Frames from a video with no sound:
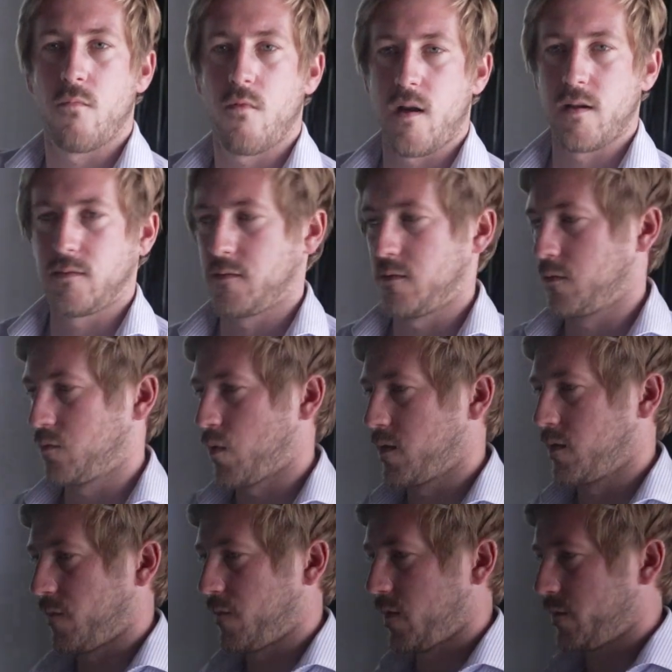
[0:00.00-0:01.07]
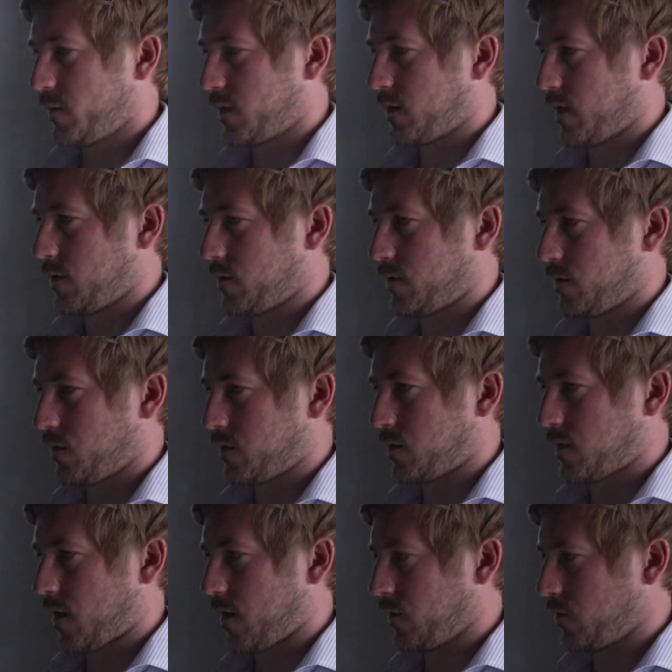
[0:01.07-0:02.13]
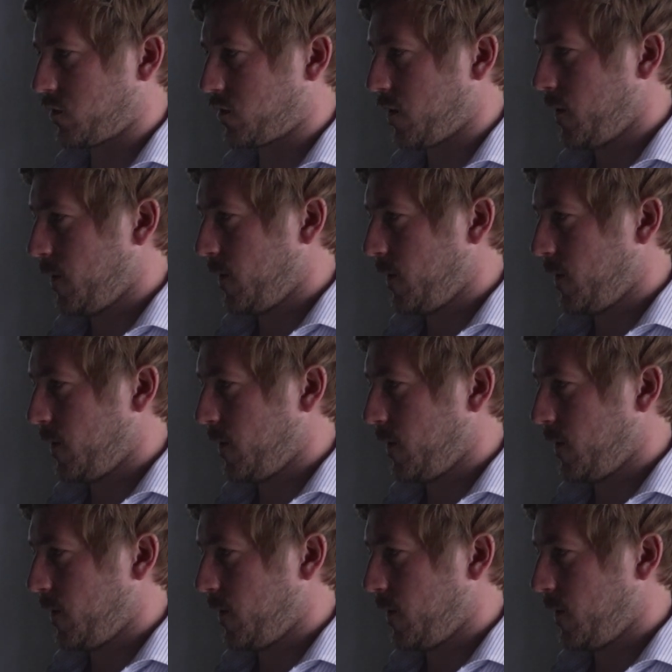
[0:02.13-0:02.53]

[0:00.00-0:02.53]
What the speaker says: rises when the fermentation starts.